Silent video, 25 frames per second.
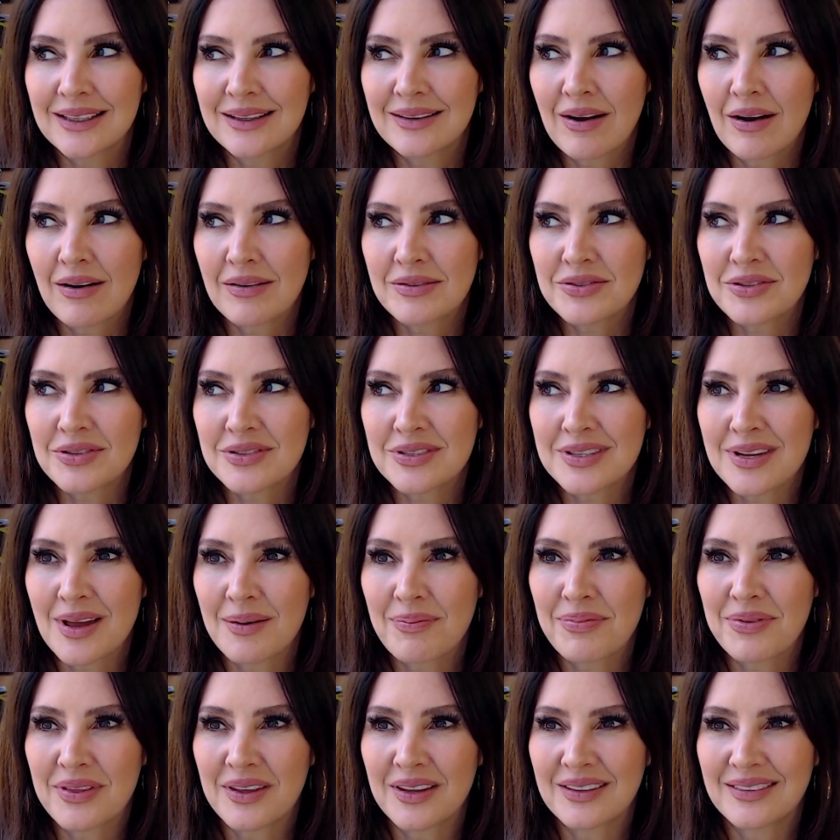conjures
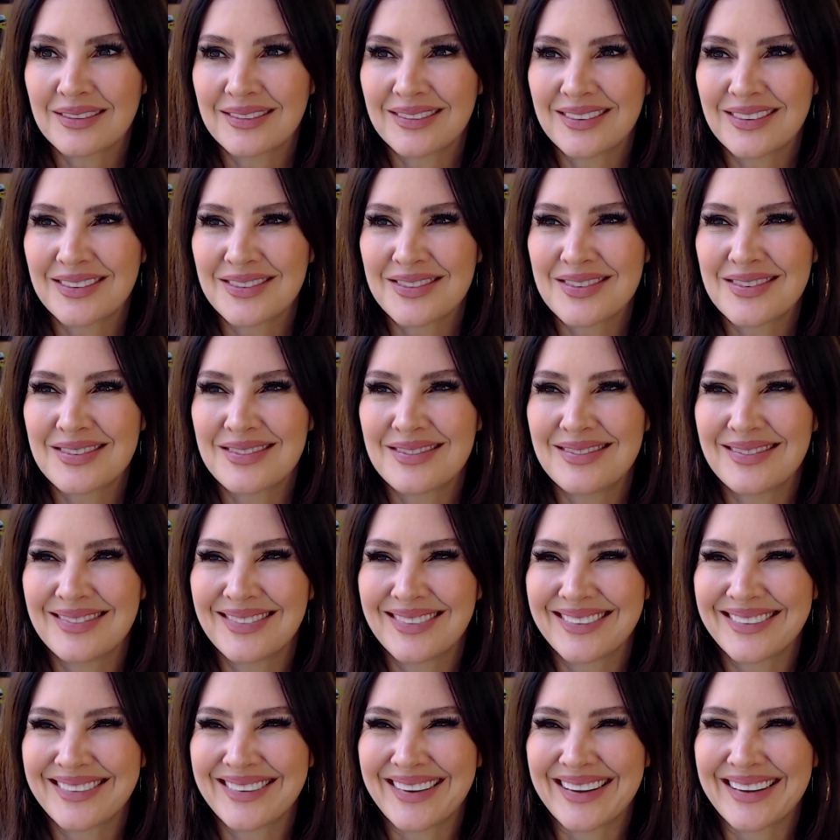up that you're
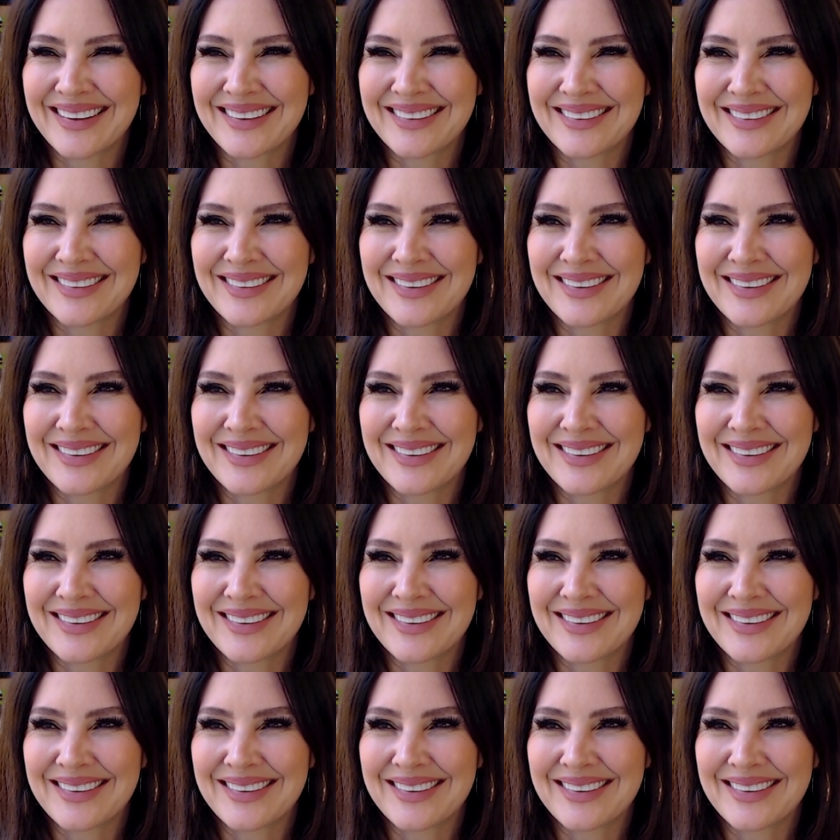like